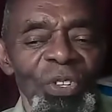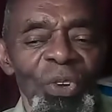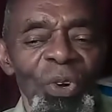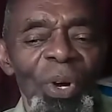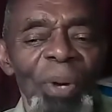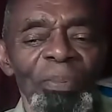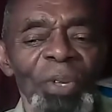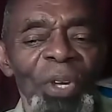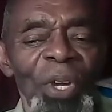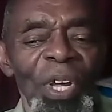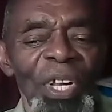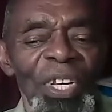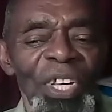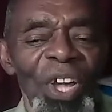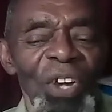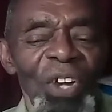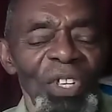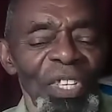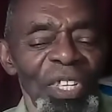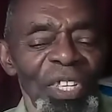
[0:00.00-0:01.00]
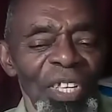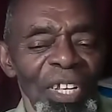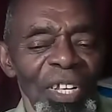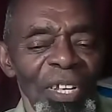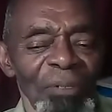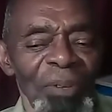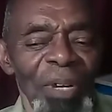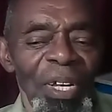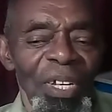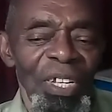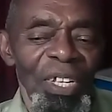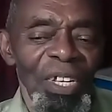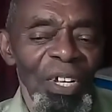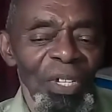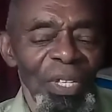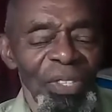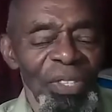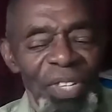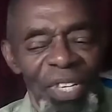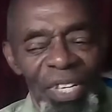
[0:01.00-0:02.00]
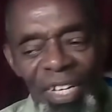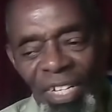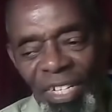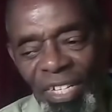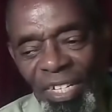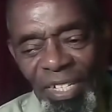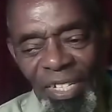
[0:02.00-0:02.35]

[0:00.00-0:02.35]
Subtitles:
Go up there and talk to them, and then